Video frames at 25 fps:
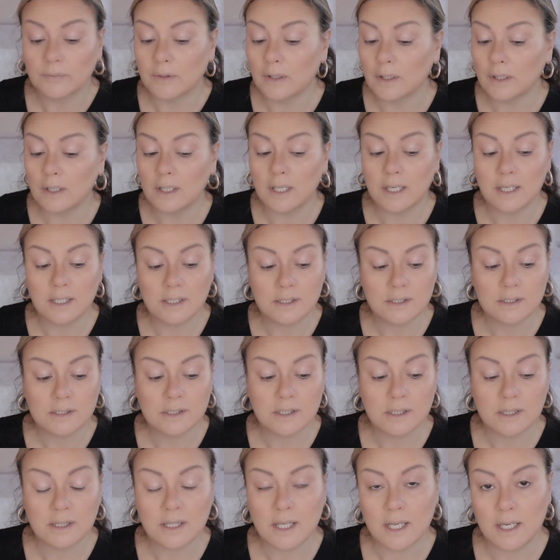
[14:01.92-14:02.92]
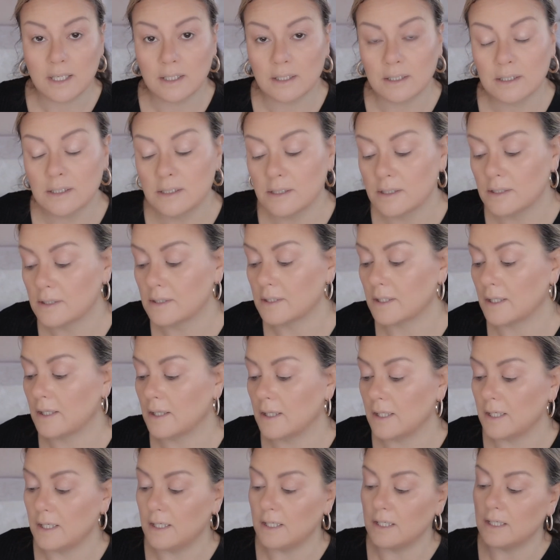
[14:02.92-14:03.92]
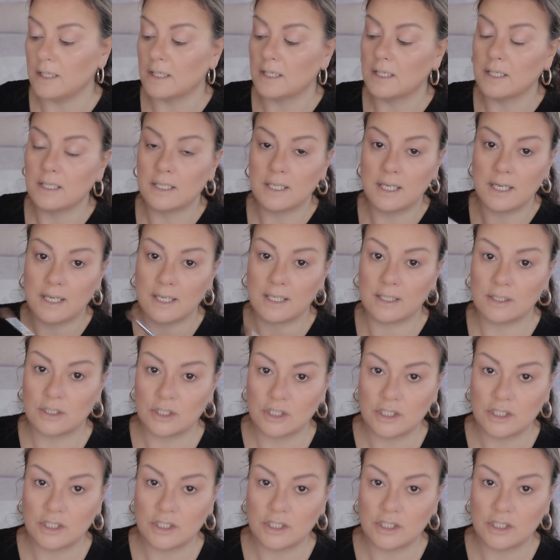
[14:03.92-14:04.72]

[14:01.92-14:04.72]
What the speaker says: Okay, so that is the Enhanced